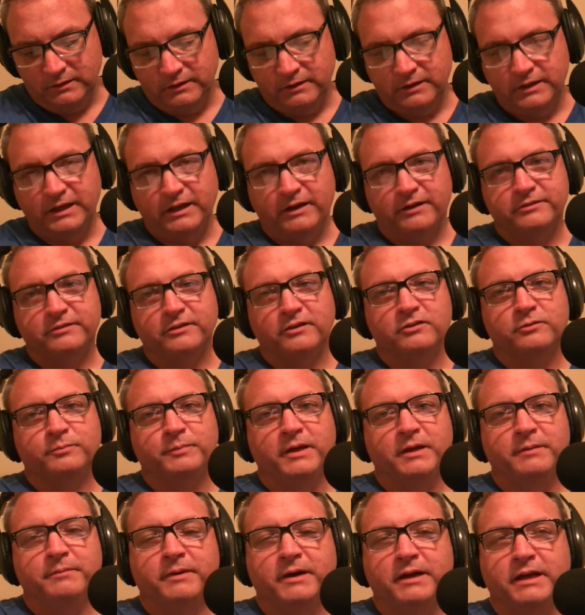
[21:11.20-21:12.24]
He also
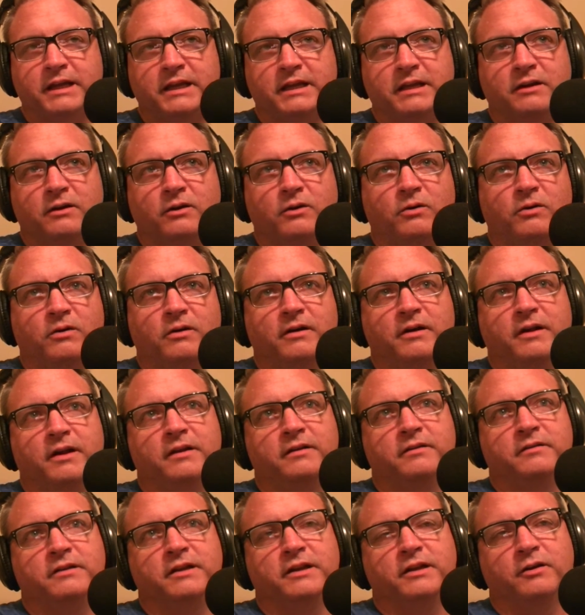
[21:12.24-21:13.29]
spent money
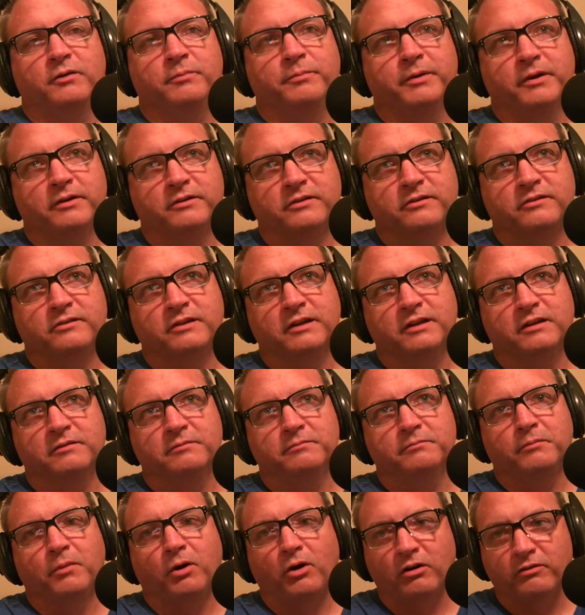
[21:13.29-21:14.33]
on, purchasing
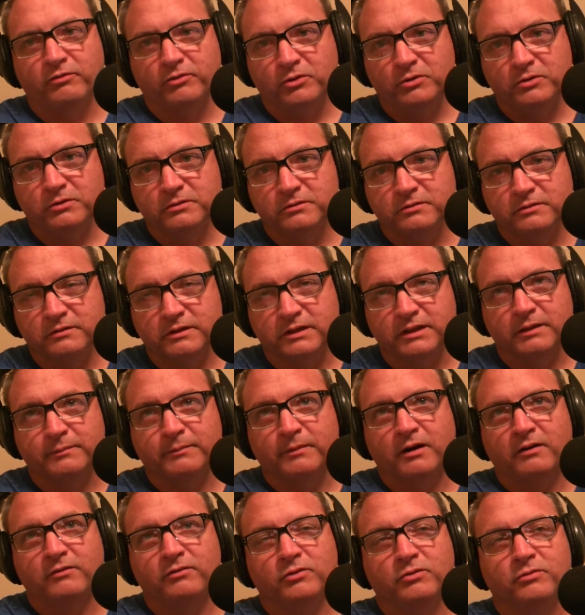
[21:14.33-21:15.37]
Marvel and the
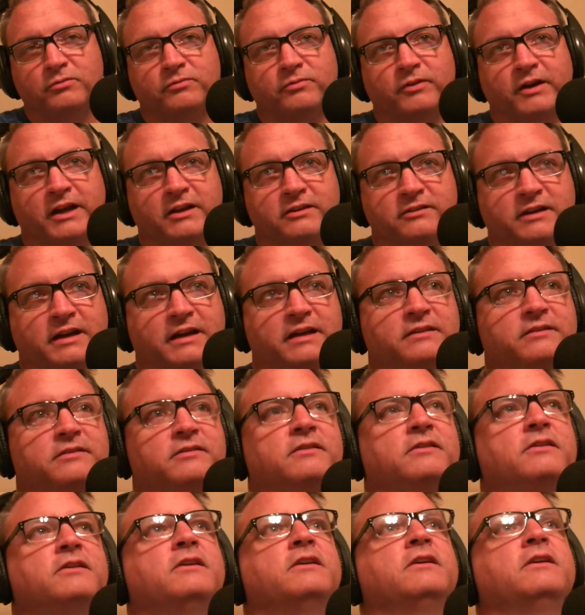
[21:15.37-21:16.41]
Marvel franchise,
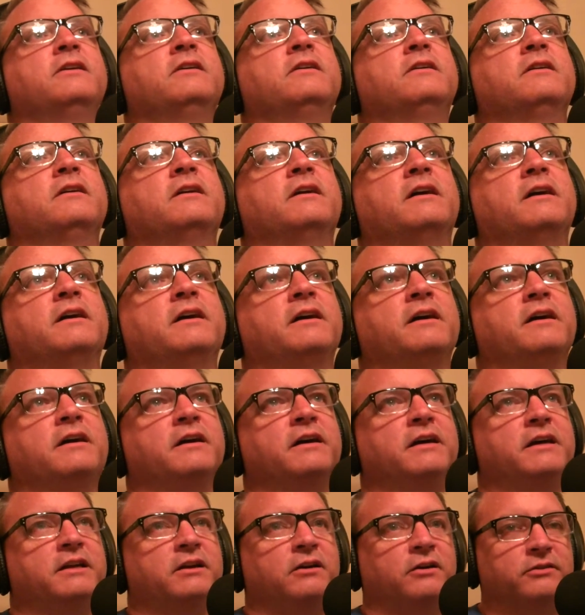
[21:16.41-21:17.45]

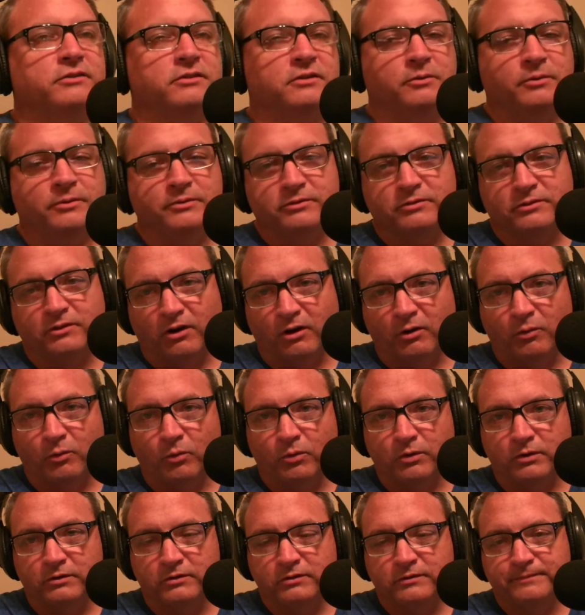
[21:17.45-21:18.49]
and also on Star
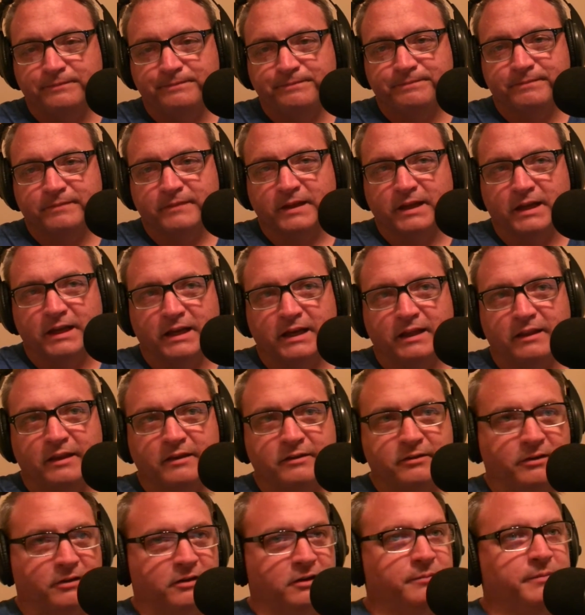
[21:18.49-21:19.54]
Wars. And they
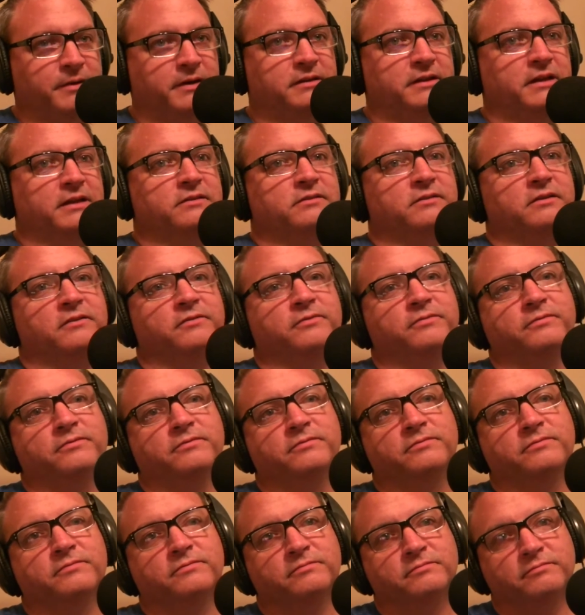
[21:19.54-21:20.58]
talk about that stuff
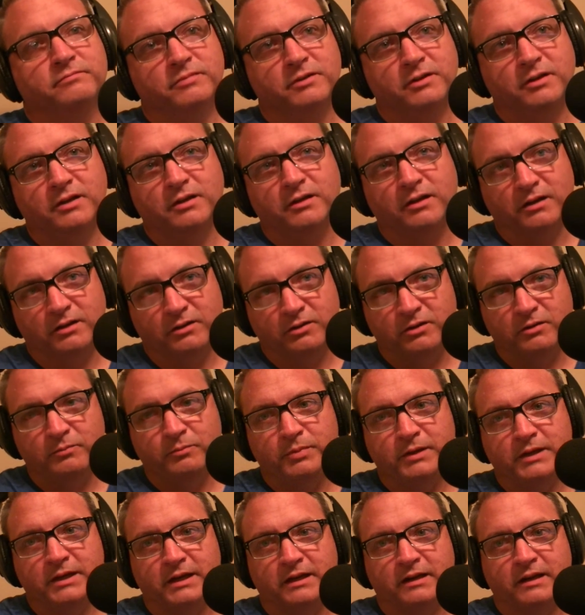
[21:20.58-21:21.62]
a good
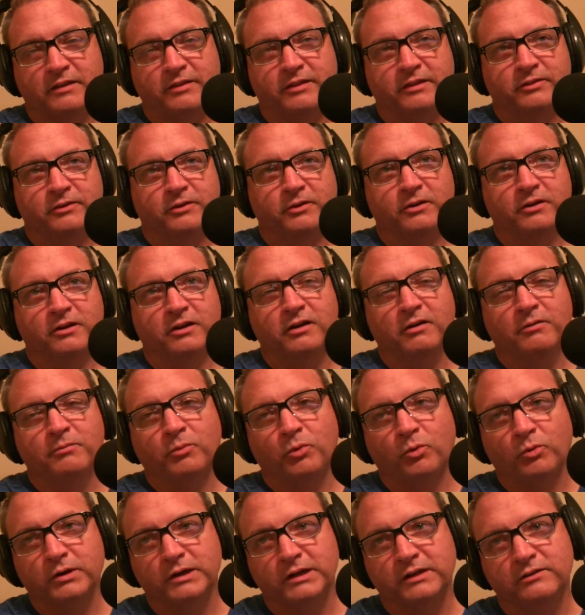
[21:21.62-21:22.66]
bit. I think they're going to go
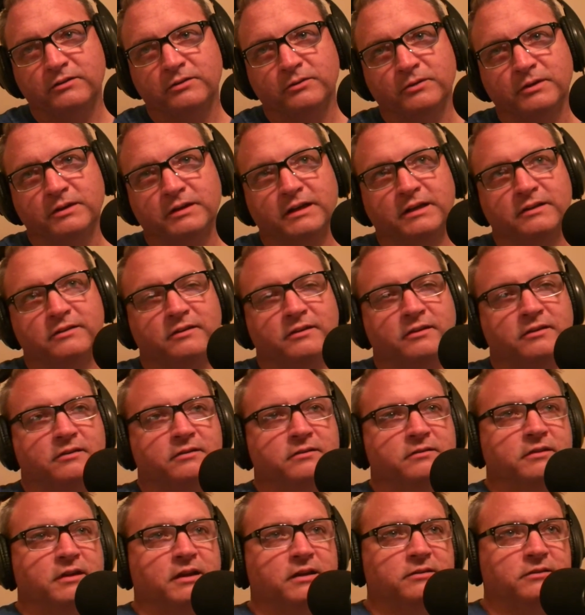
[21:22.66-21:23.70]
more into it as
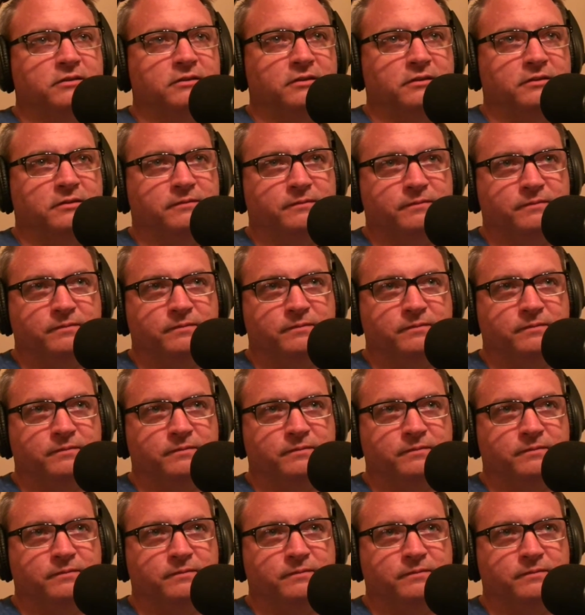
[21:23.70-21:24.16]
the